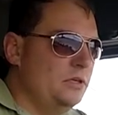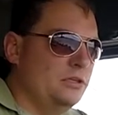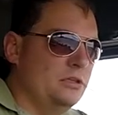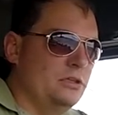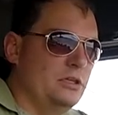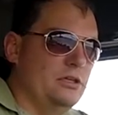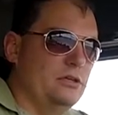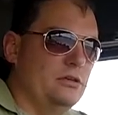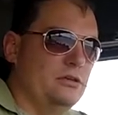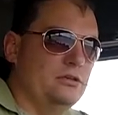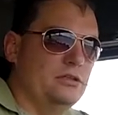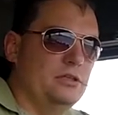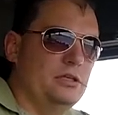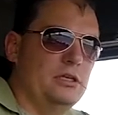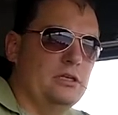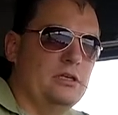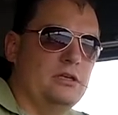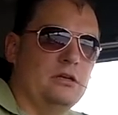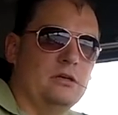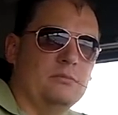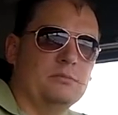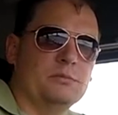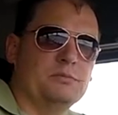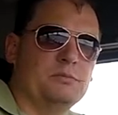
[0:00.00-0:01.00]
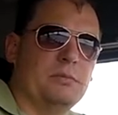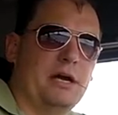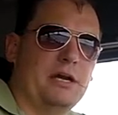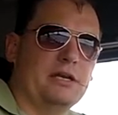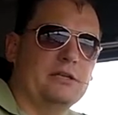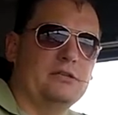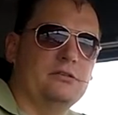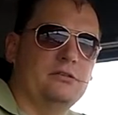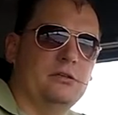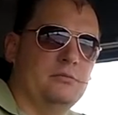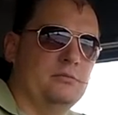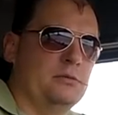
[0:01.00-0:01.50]
DOT comes
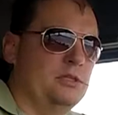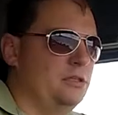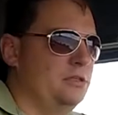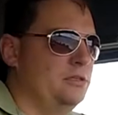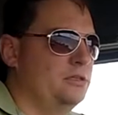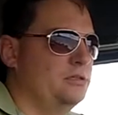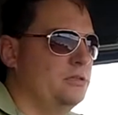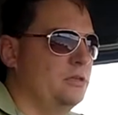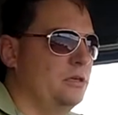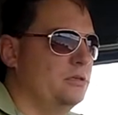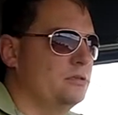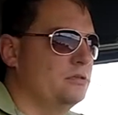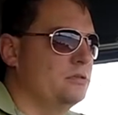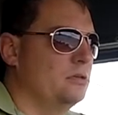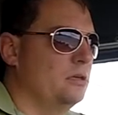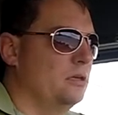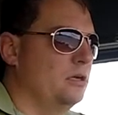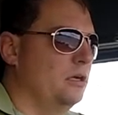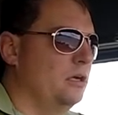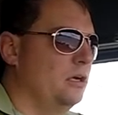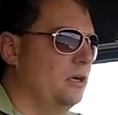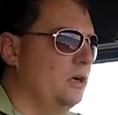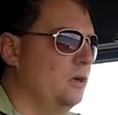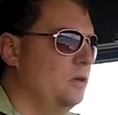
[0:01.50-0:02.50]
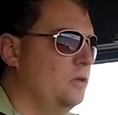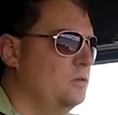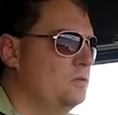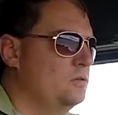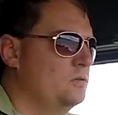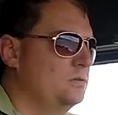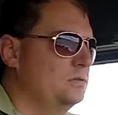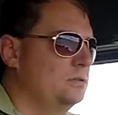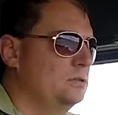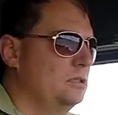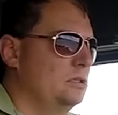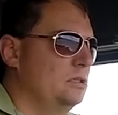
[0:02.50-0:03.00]
back to him and he says, uh,
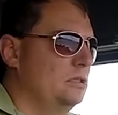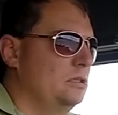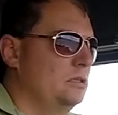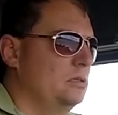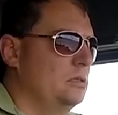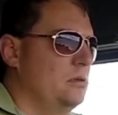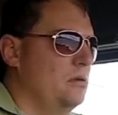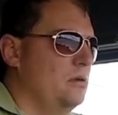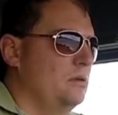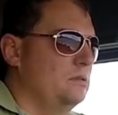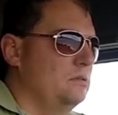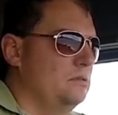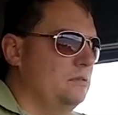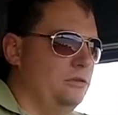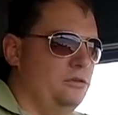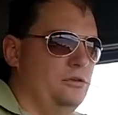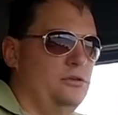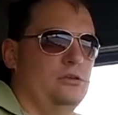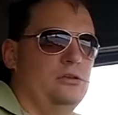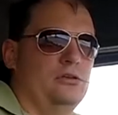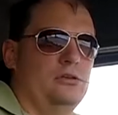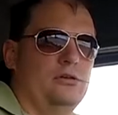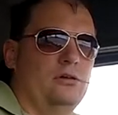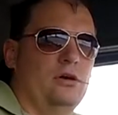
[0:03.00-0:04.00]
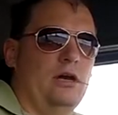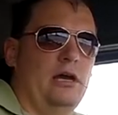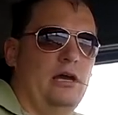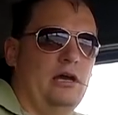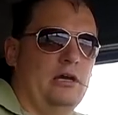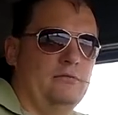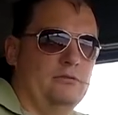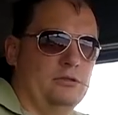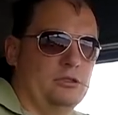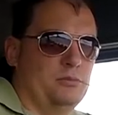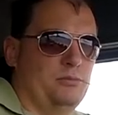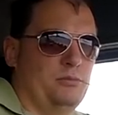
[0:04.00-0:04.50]
do you
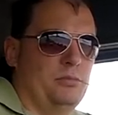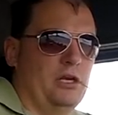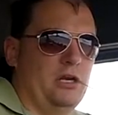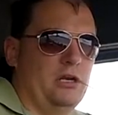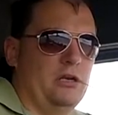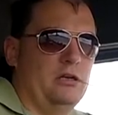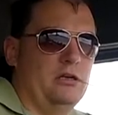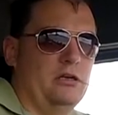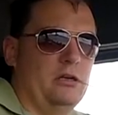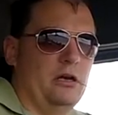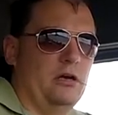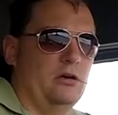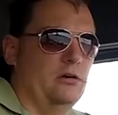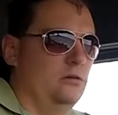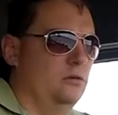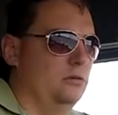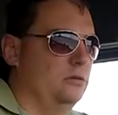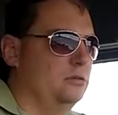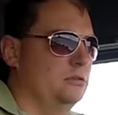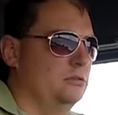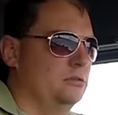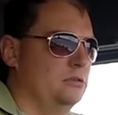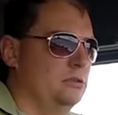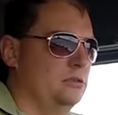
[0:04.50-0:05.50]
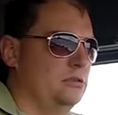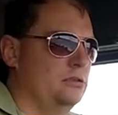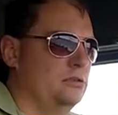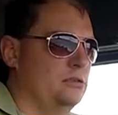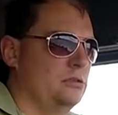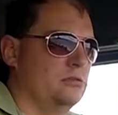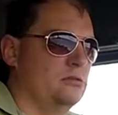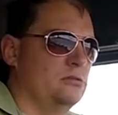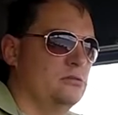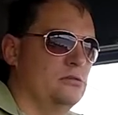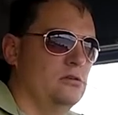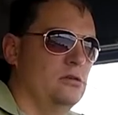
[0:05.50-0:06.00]
have a spare now? And he
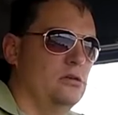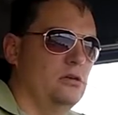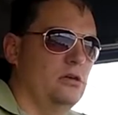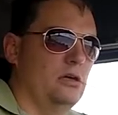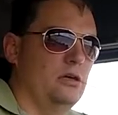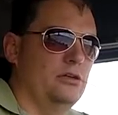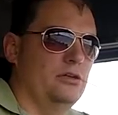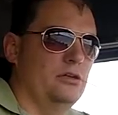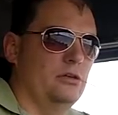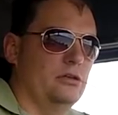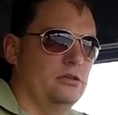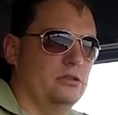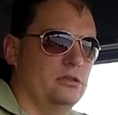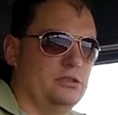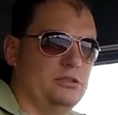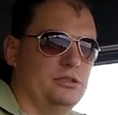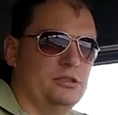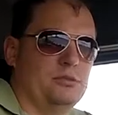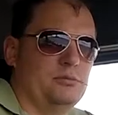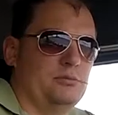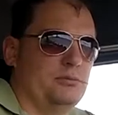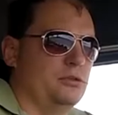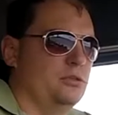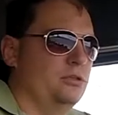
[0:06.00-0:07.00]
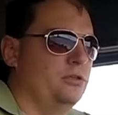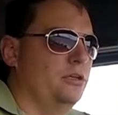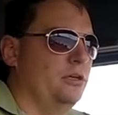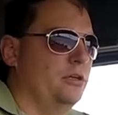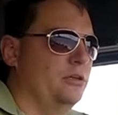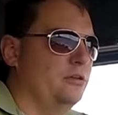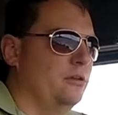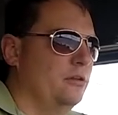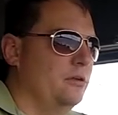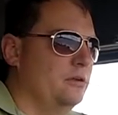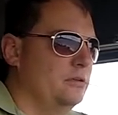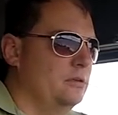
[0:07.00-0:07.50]
says, no, I don't. I just put it in.
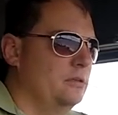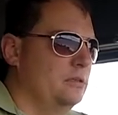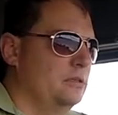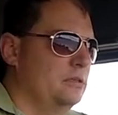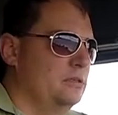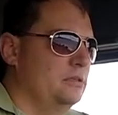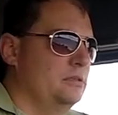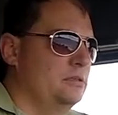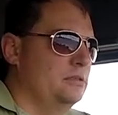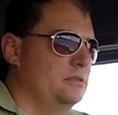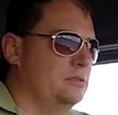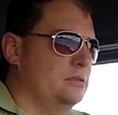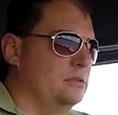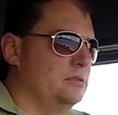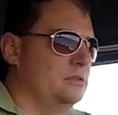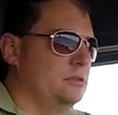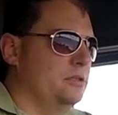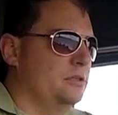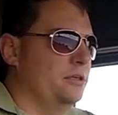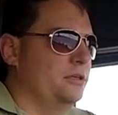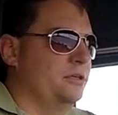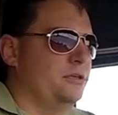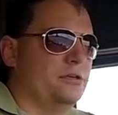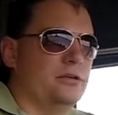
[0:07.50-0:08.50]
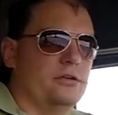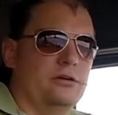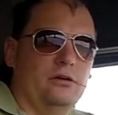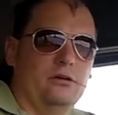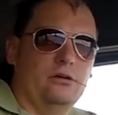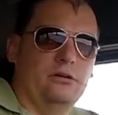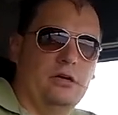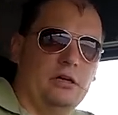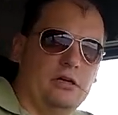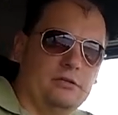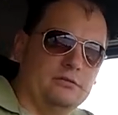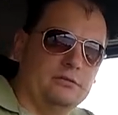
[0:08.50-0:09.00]
He says, here you go.
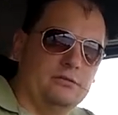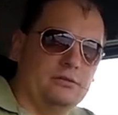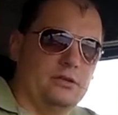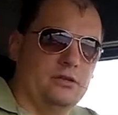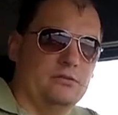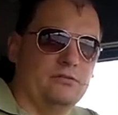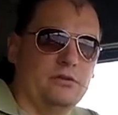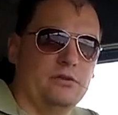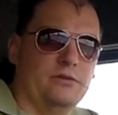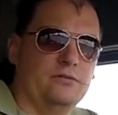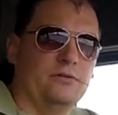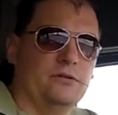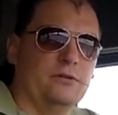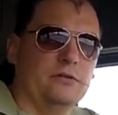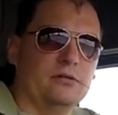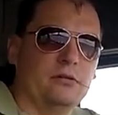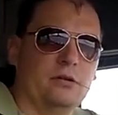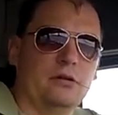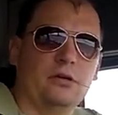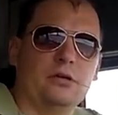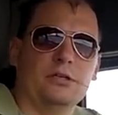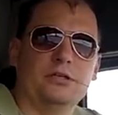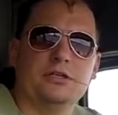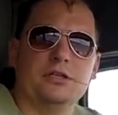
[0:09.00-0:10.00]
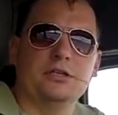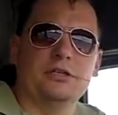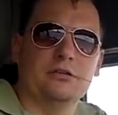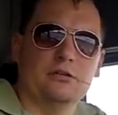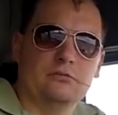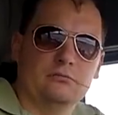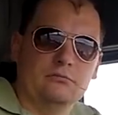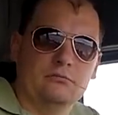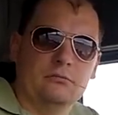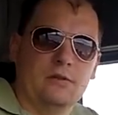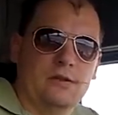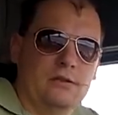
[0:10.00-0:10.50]
Have a $75 ticket.
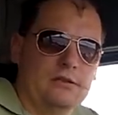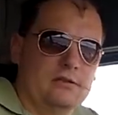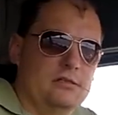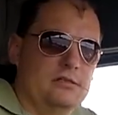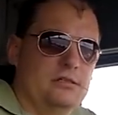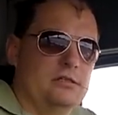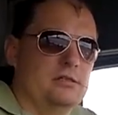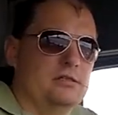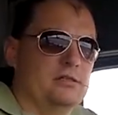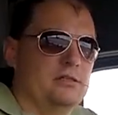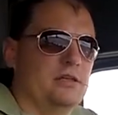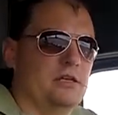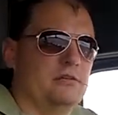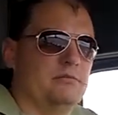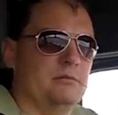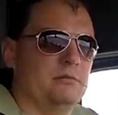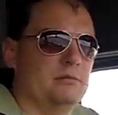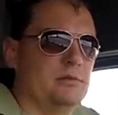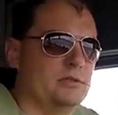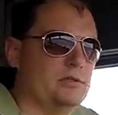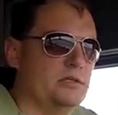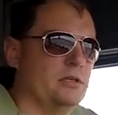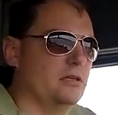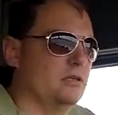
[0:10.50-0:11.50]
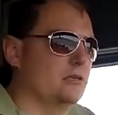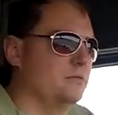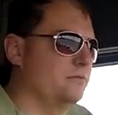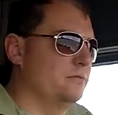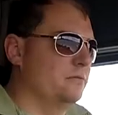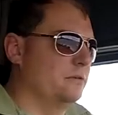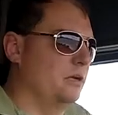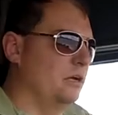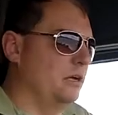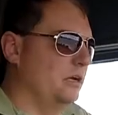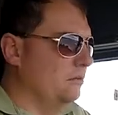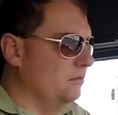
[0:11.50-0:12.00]
Give him a ticket for
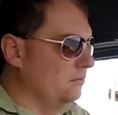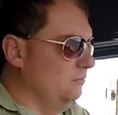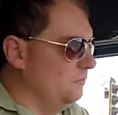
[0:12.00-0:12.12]
that.